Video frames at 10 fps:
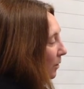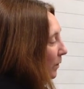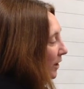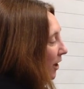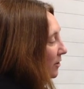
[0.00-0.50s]

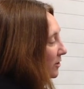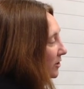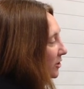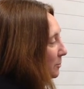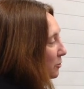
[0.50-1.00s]
We're going to
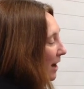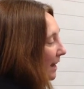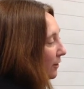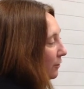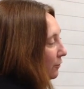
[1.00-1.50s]

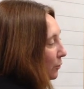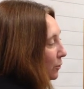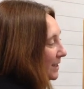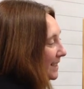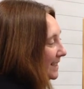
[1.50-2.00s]
subtract the
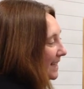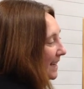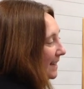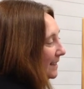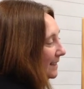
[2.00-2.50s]

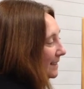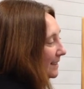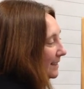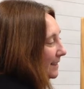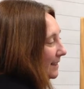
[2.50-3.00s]

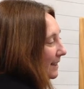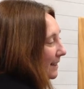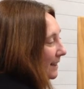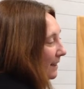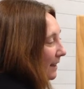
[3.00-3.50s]
46,
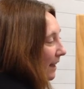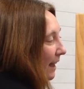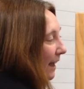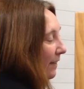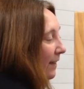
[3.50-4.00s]

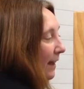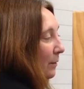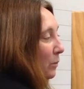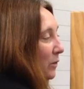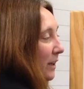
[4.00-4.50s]
and
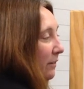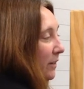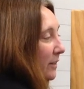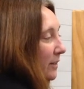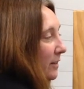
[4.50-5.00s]
that will give
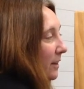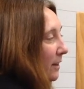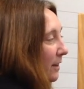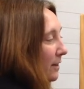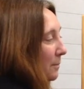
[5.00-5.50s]
us
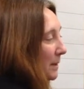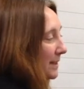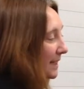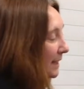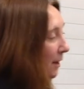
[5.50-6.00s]
the
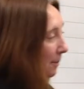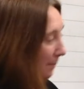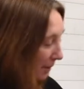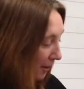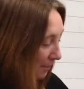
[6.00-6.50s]
missing
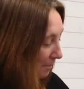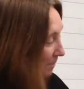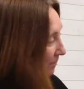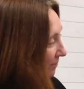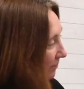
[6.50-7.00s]
number.
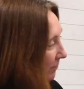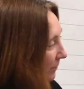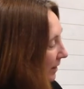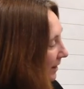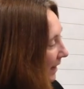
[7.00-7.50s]

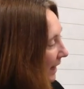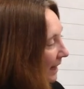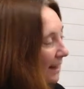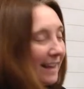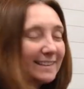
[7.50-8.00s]

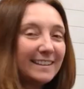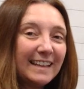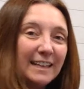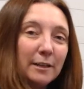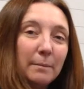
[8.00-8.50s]
Let's
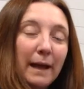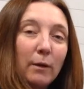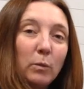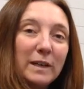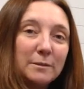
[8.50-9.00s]
think
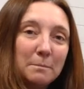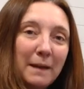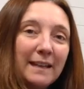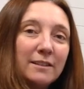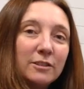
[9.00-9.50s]
about which
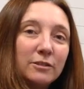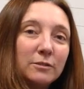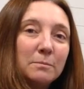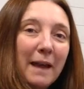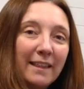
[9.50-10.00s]

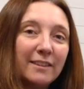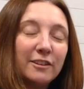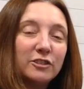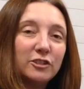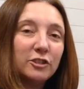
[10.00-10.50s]
mental
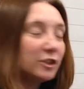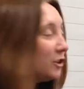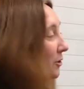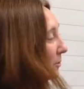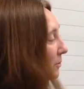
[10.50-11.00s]
method to
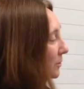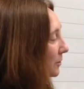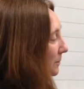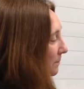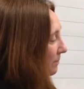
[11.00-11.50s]
use.